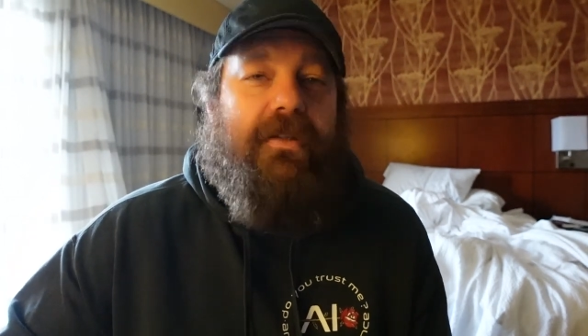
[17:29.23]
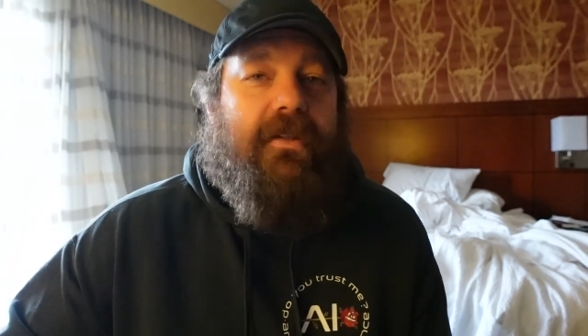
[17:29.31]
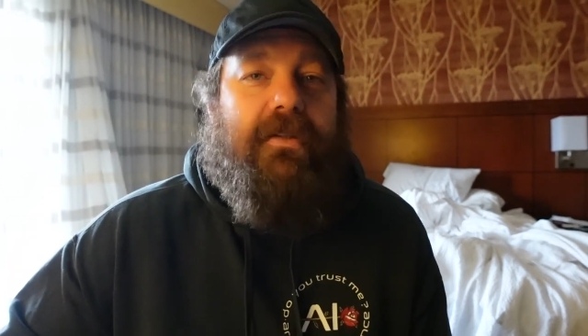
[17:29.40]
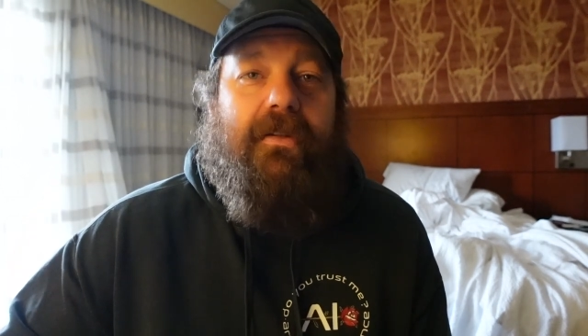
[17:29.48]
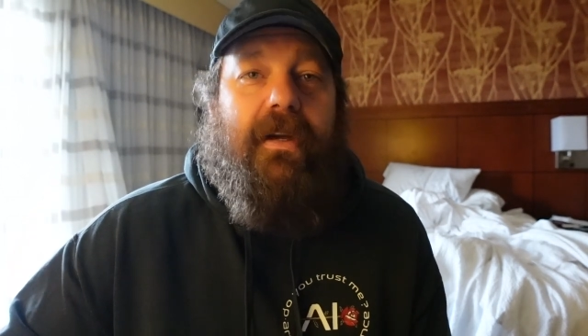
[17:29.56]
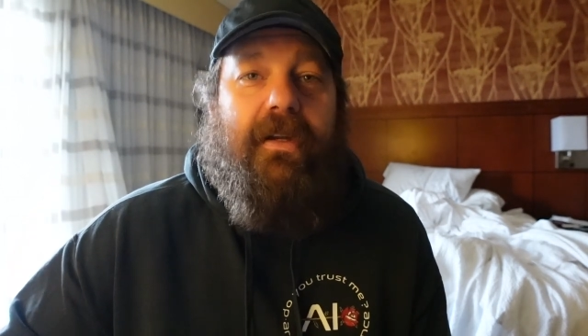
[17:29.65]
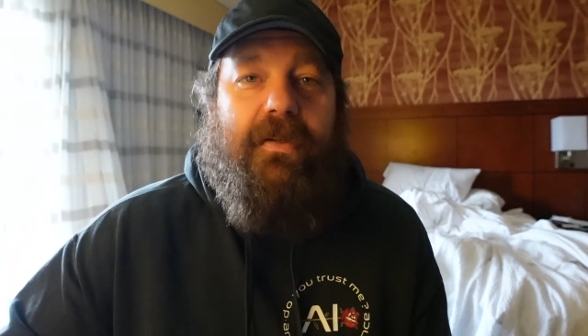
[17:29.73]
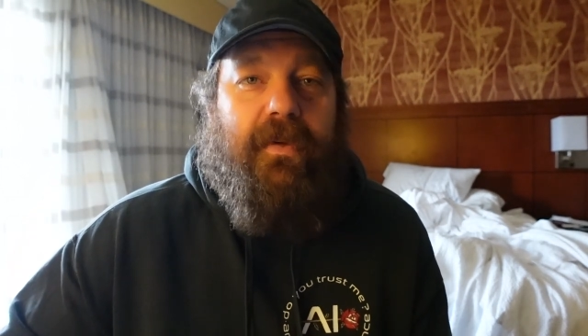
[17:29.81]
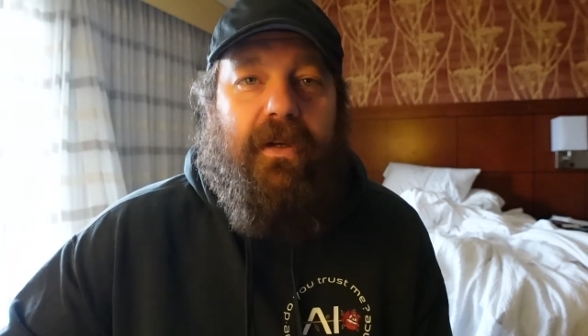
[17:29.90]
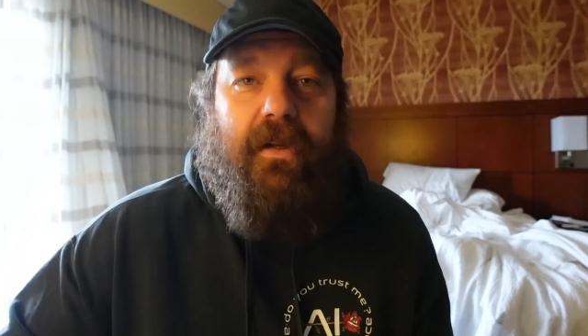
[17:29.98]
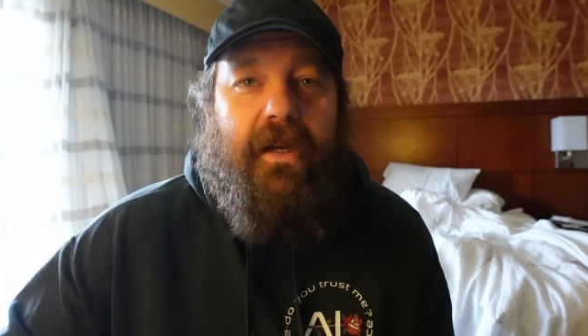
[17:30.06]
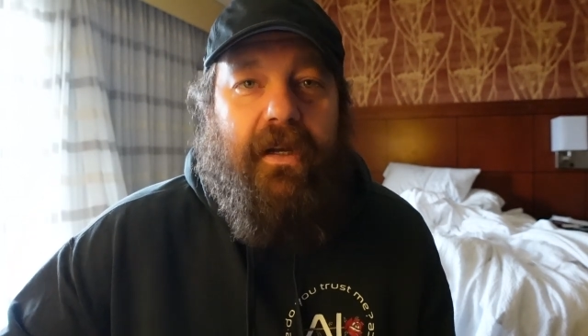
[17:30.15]
So this lady's
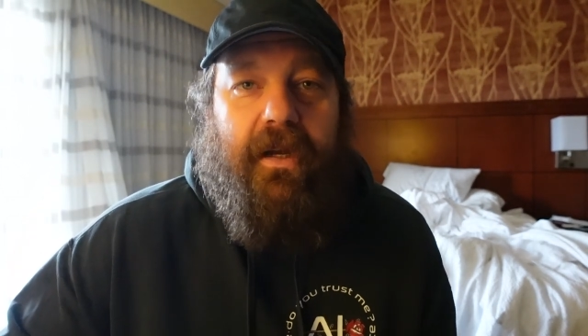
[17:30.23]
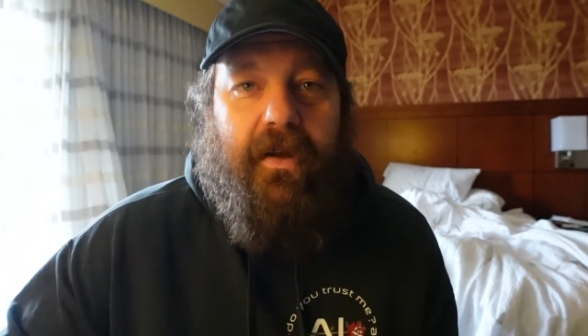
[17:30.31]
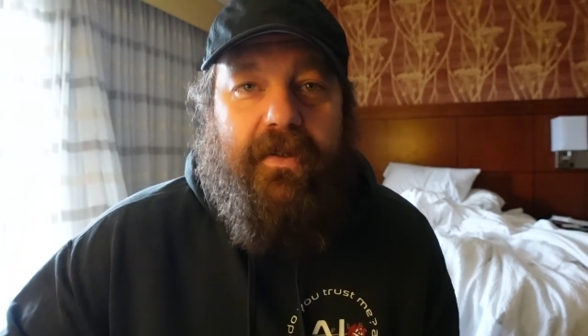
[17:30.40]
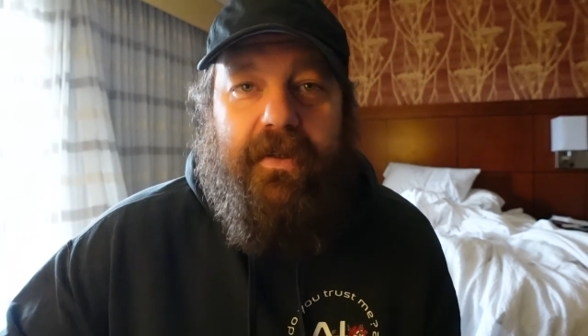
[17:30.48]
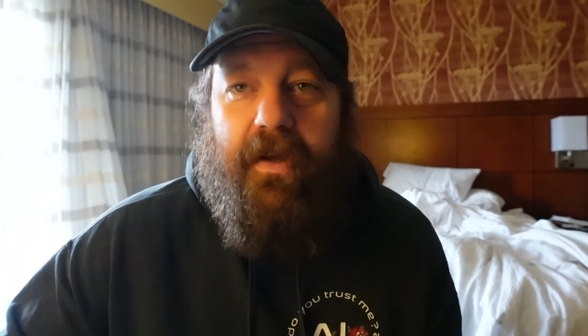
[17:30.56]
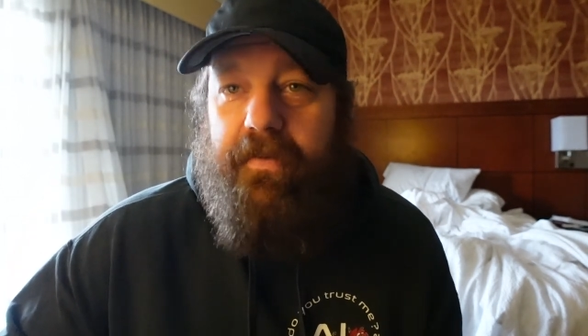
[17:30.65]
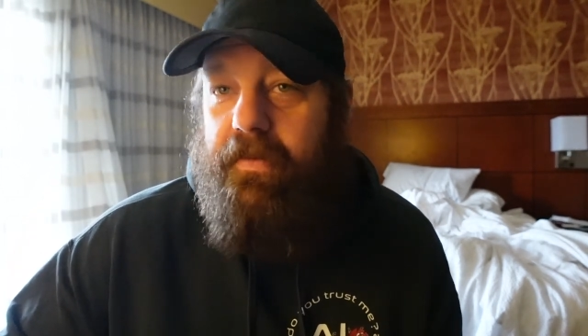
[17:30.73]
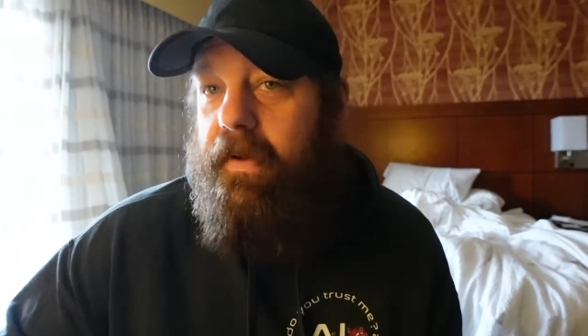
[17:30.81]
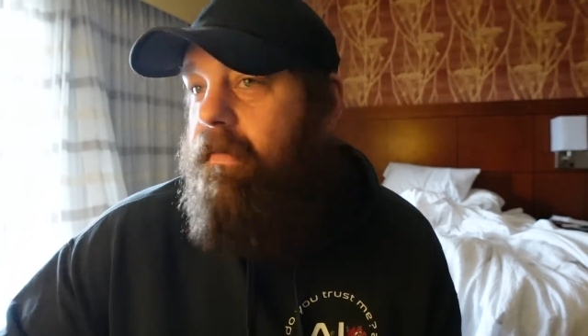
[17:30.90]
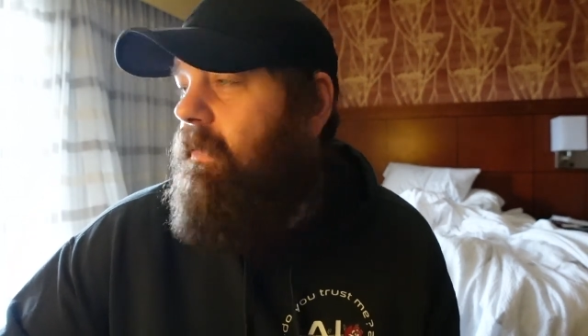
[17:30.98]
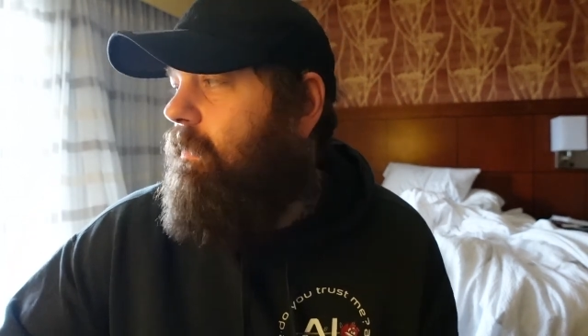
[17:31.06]
been cleaning outside forever.